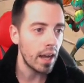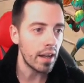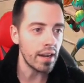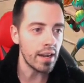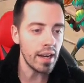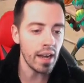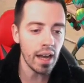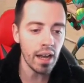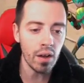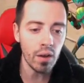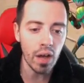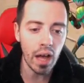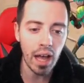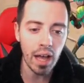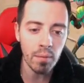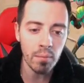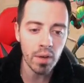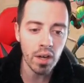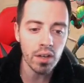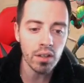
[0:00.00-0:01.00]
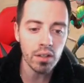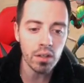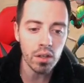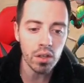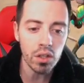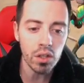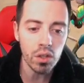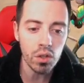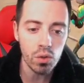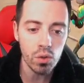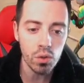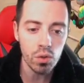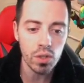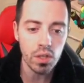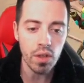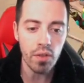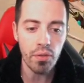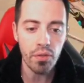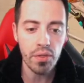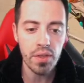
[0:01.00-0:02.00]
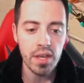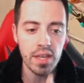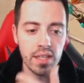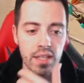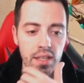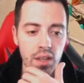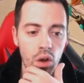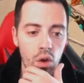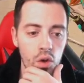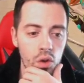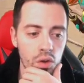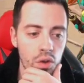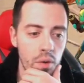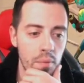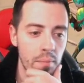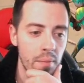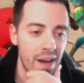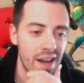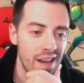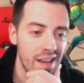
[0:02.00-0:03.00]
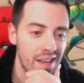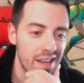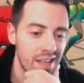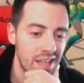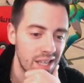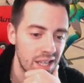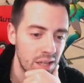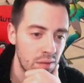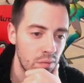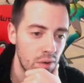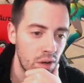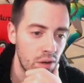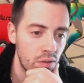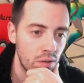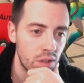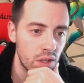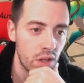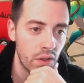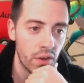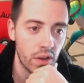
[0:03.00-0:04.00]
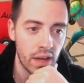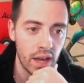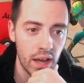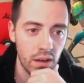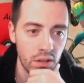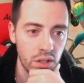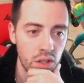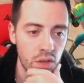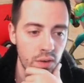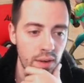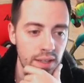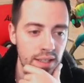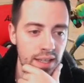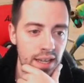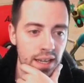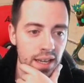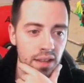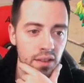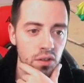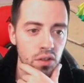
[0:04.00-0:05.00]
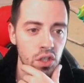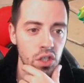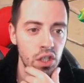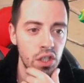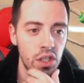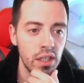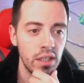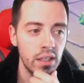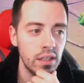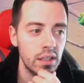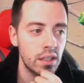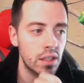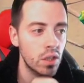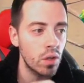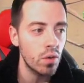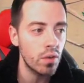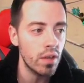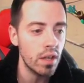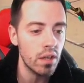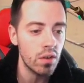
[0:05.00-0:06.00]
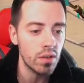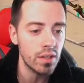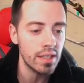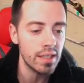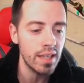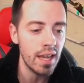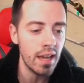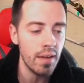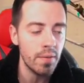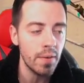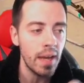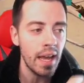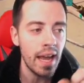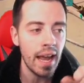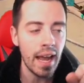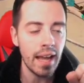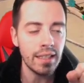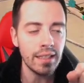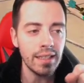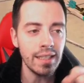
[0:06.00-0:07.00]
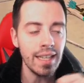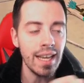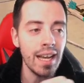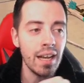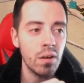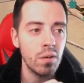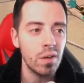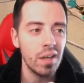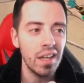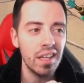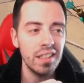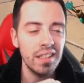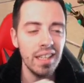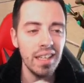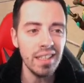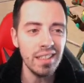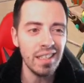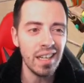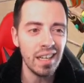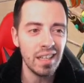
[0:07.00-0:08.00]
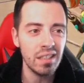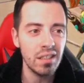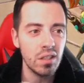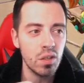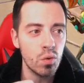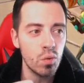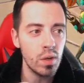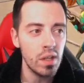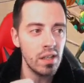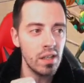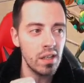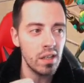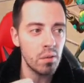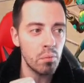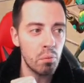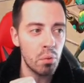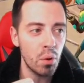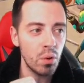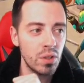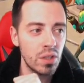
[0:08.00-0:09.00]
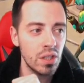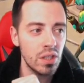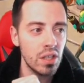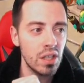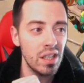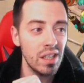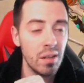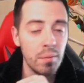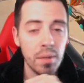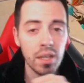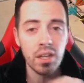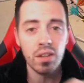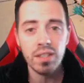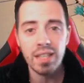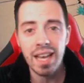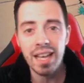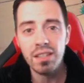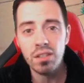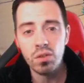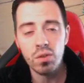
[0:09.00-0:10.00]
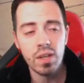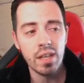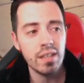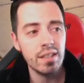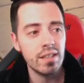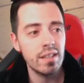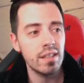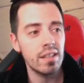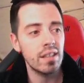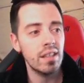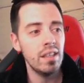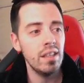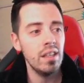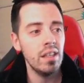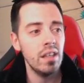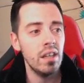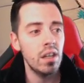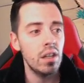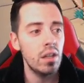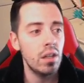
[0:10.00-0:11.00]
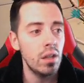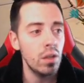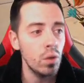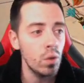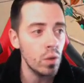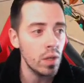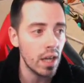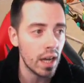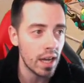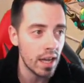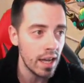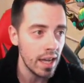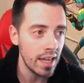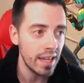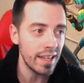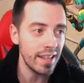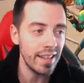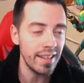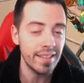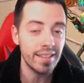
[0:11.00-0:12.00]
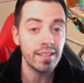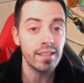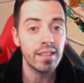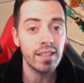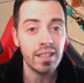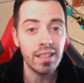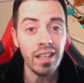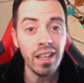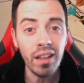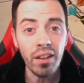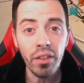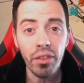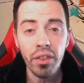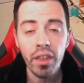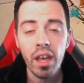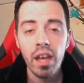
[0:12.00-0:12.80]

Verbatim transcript: Now, I'm gonna use this on my heroes, the counter attack and the shield, so they are safe. And now, Elena is really important here, because as you can see here, Luna is stealth,